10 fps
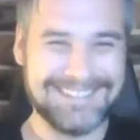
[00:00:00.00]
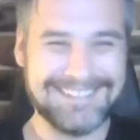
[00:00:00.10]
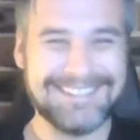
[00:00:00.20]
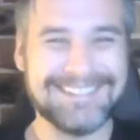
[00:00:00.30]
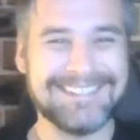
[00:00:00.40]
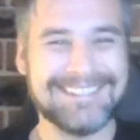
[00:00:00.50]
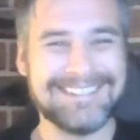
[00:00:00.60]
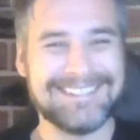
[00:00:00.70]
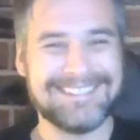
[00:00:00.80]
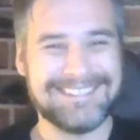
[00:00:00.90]

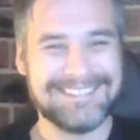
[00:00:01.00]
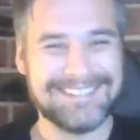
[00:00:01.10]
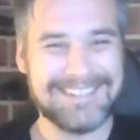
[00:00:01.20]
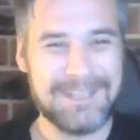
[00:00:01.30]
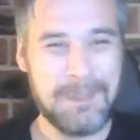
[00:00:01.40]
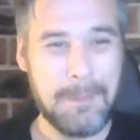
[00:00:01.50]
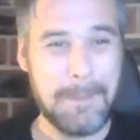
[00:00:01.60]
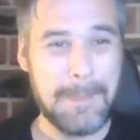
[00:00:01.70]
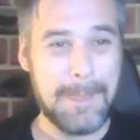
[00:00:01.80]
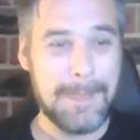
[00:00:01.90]

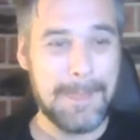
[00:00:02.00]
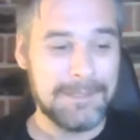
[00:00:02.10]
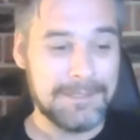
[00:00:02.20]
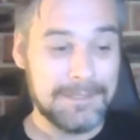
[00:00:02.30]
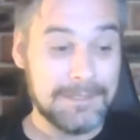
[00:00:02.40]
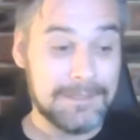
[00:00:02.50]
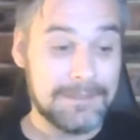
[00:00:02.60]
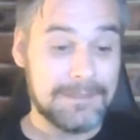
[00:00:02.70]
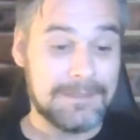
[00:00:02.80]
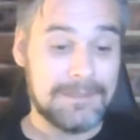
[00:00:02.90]

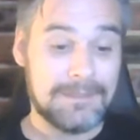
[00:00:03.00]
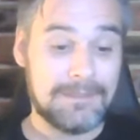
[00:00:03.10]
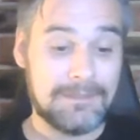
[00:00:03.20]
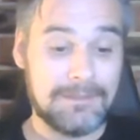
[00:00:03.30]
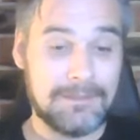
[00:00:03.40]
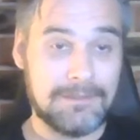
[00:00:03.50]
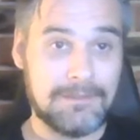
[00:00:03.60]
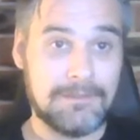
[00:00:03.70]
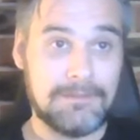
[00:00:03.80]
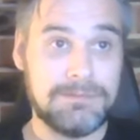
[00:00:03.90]

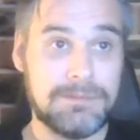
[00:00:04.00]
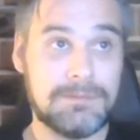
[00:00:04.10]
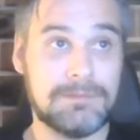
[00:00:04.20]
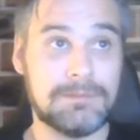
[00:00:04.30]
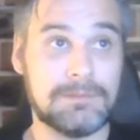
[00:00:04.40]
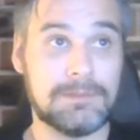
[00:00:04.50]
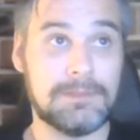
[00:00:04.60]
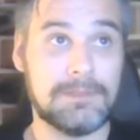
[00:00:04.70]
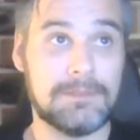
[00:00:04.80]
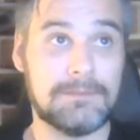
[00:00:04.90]

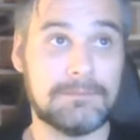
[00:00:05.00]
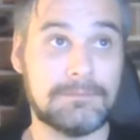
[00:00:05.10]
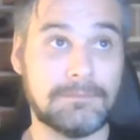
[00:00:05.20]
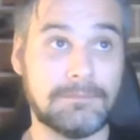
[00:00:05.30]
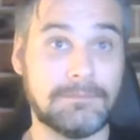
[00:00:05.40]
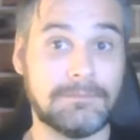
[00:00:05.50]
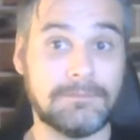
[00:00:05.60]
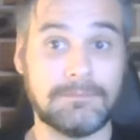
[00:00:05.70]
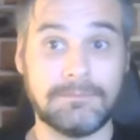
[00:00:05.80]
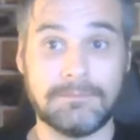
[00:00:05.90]

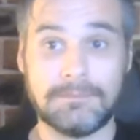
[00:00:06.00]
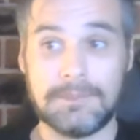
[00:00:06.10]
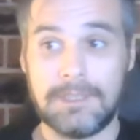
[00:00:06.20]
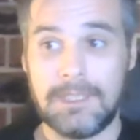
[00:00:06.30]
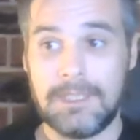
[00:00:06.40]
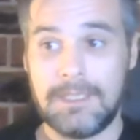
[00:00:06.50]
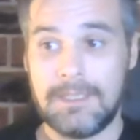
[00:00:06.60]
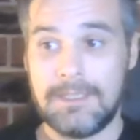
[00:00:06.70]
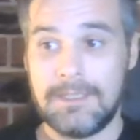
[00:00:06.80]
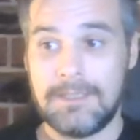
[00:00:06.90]

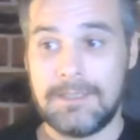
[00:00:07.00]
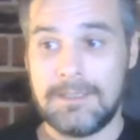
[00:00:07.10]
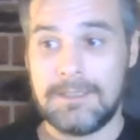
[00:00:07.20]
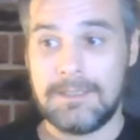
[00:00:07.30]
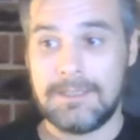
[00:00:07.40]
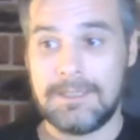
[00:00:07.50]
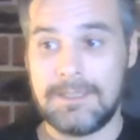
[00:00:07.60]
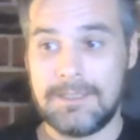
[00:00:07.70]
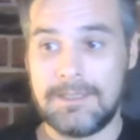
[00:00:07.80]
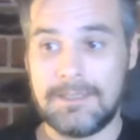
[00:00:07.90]
This person isn't speaking.